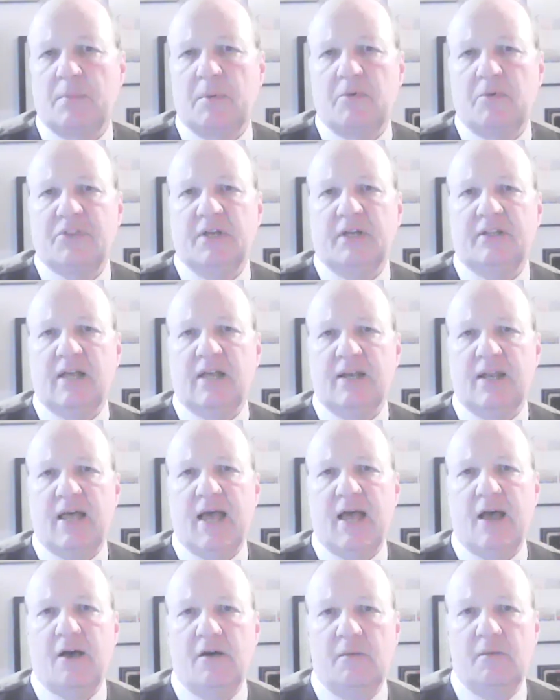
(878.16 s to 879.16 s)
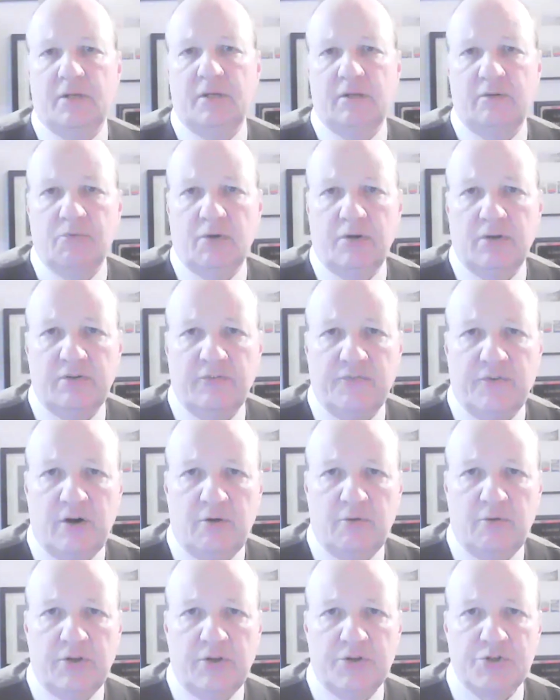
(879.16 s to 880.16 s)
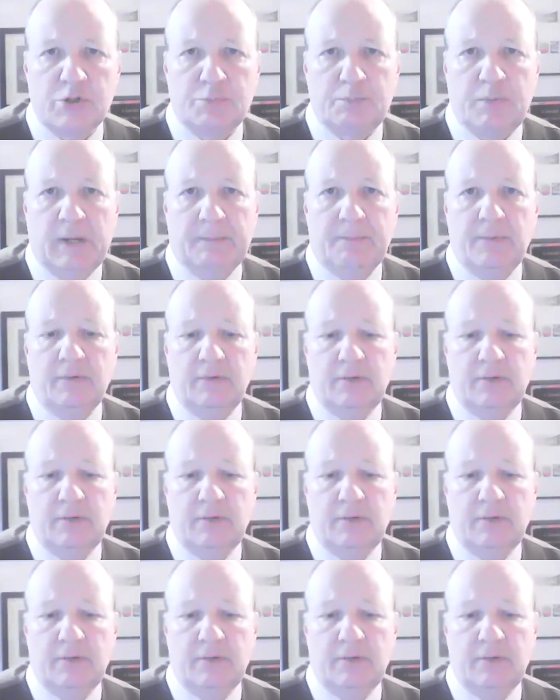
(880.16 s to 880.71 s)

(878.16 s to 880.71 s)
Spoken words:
people think that now. I mean, you run into very religious people.